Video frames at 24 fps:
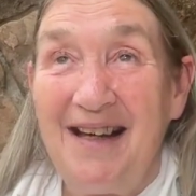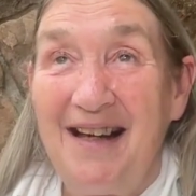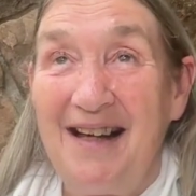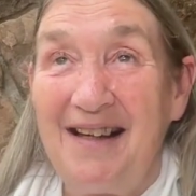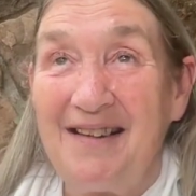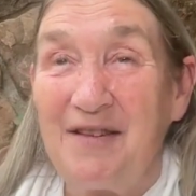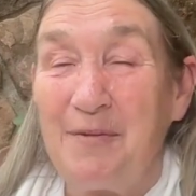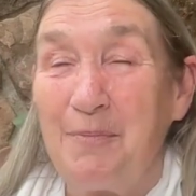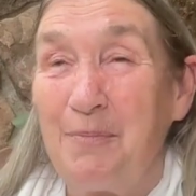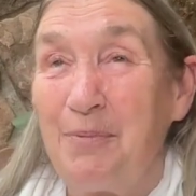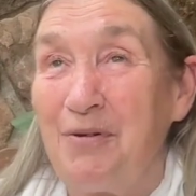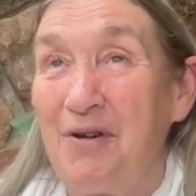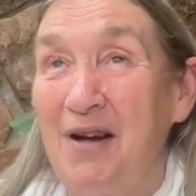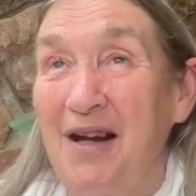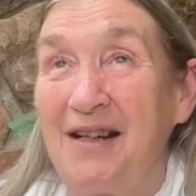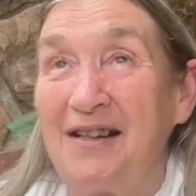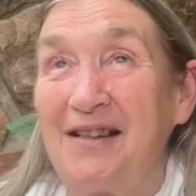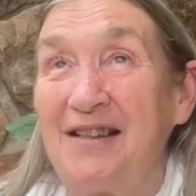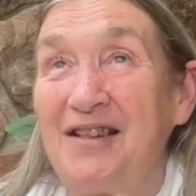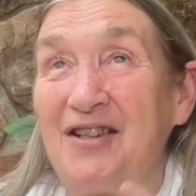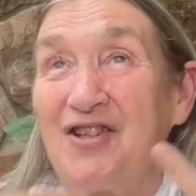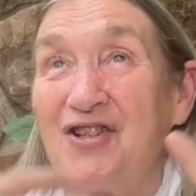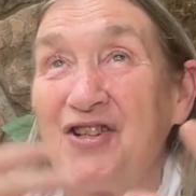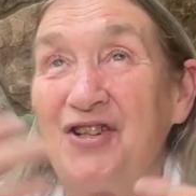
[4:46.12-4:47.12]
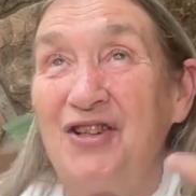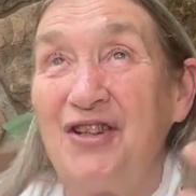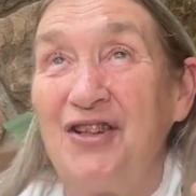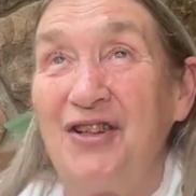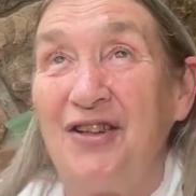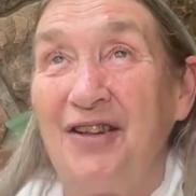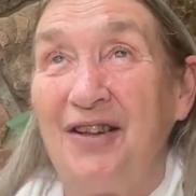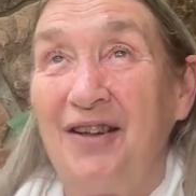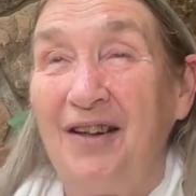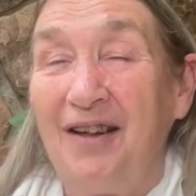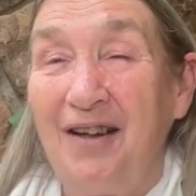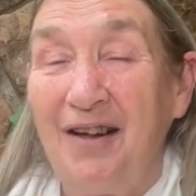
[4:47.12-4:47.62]
as a
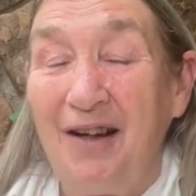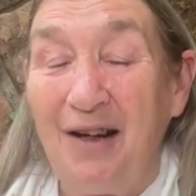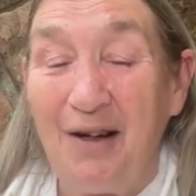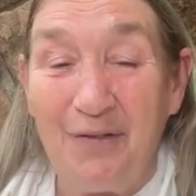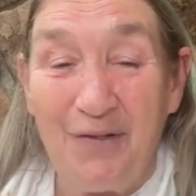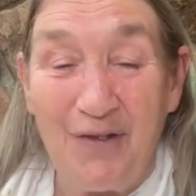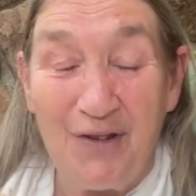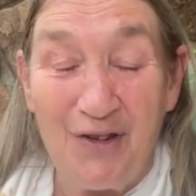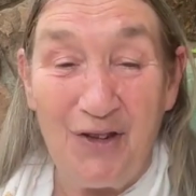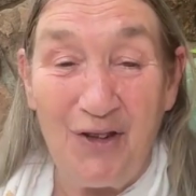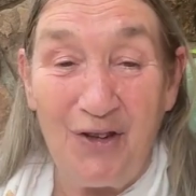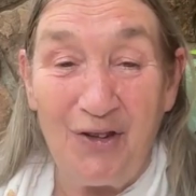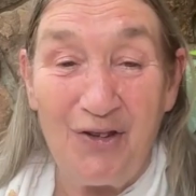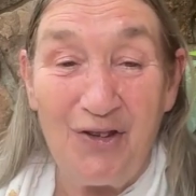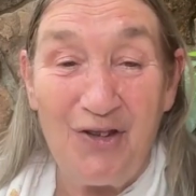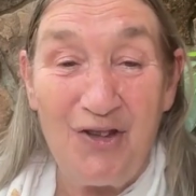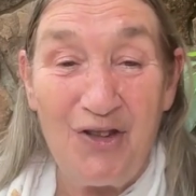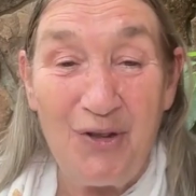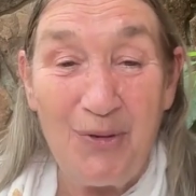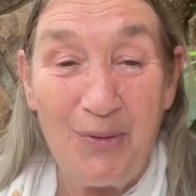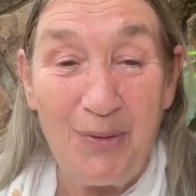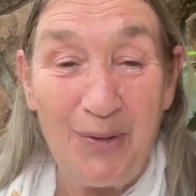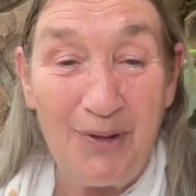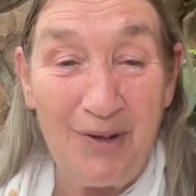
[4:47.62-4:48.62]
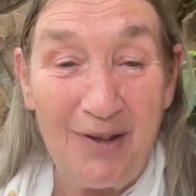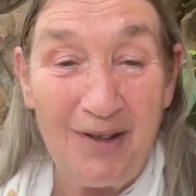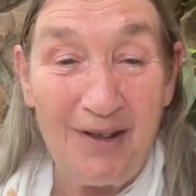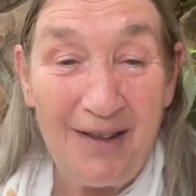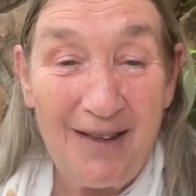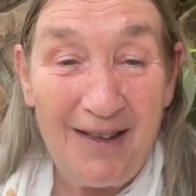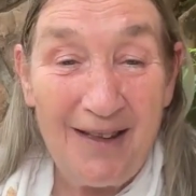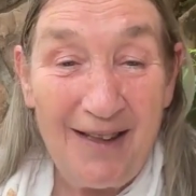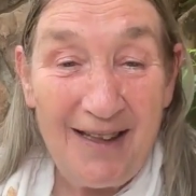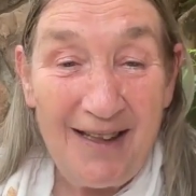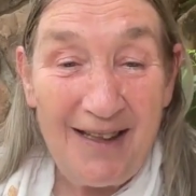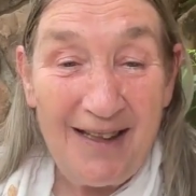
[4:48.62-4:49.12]
practitioner of the non-dual,
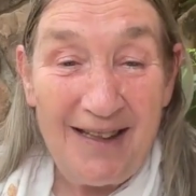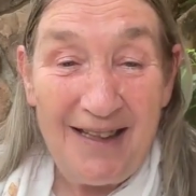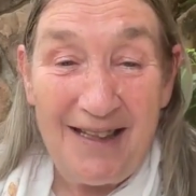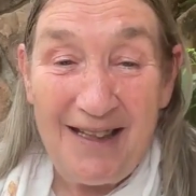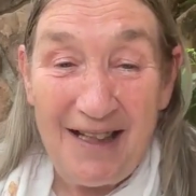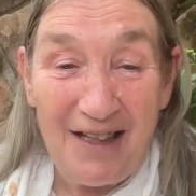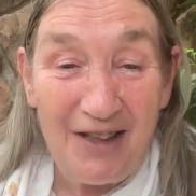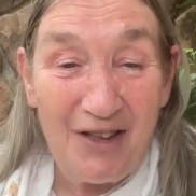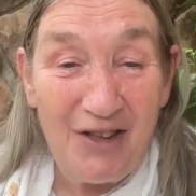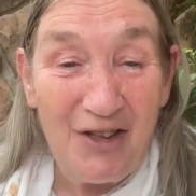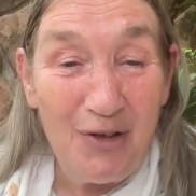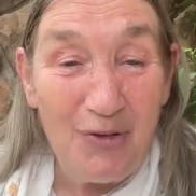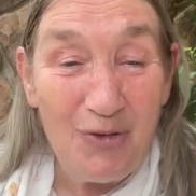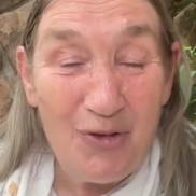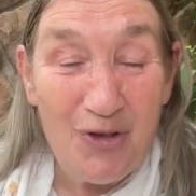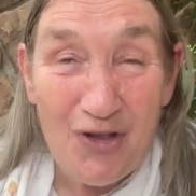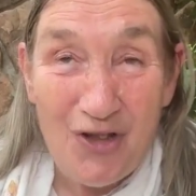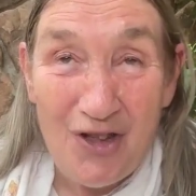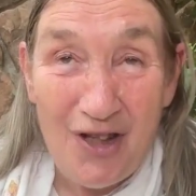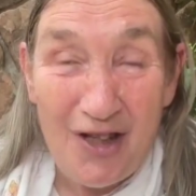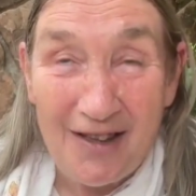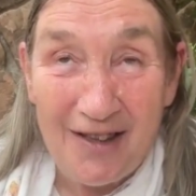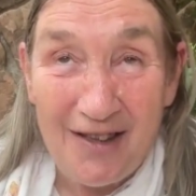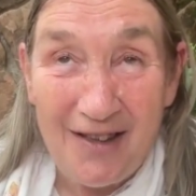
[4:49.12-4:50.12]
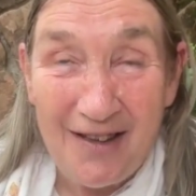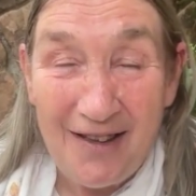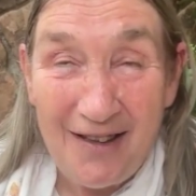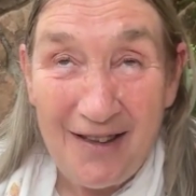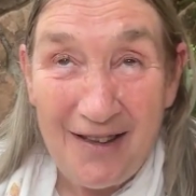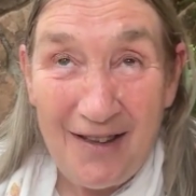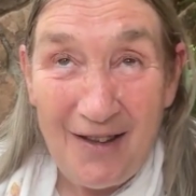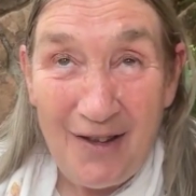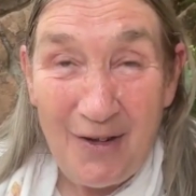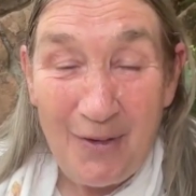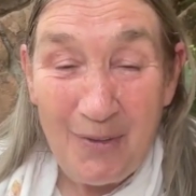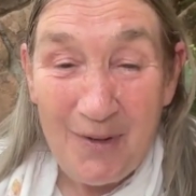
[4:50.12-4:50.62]
he had no truck
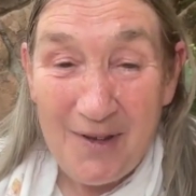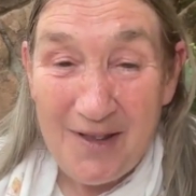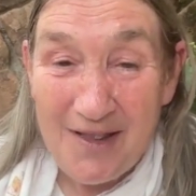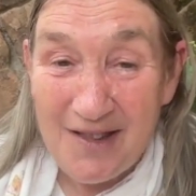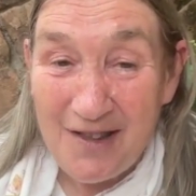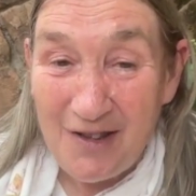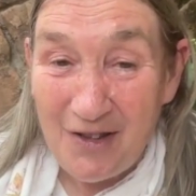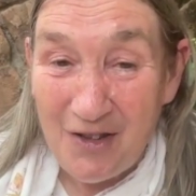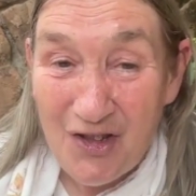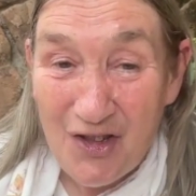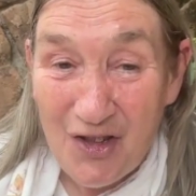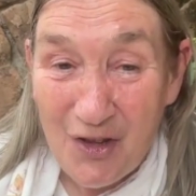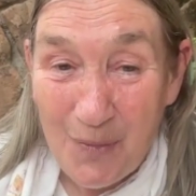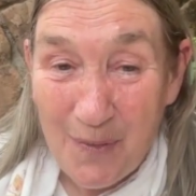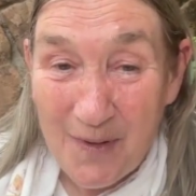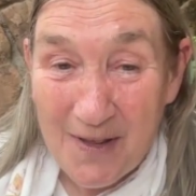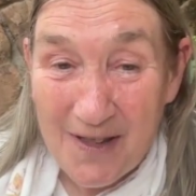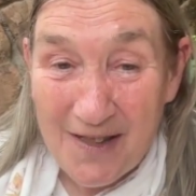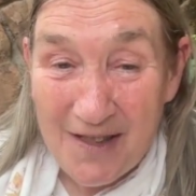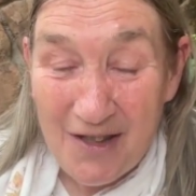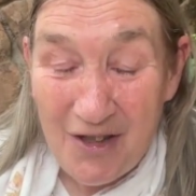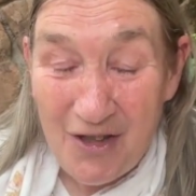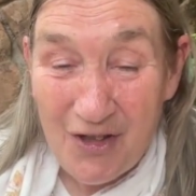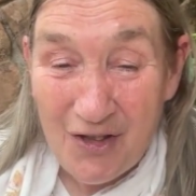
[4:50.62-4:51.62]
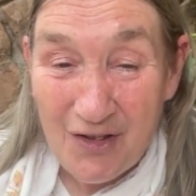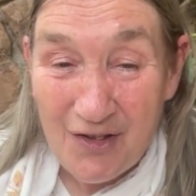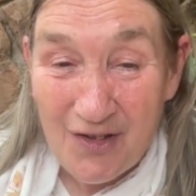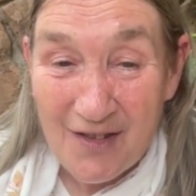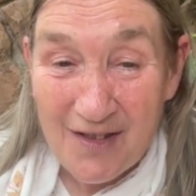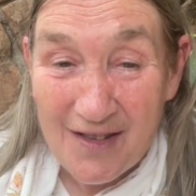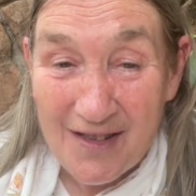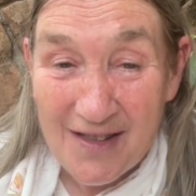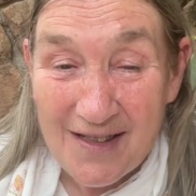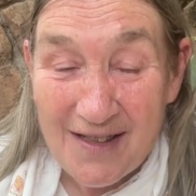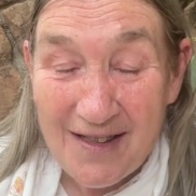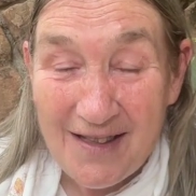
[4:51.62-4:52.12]
with such
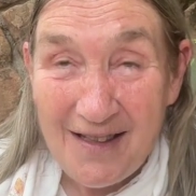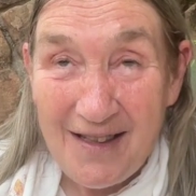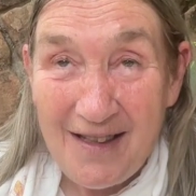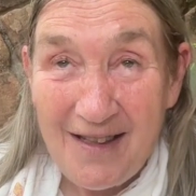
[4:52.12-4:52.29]
superstitions.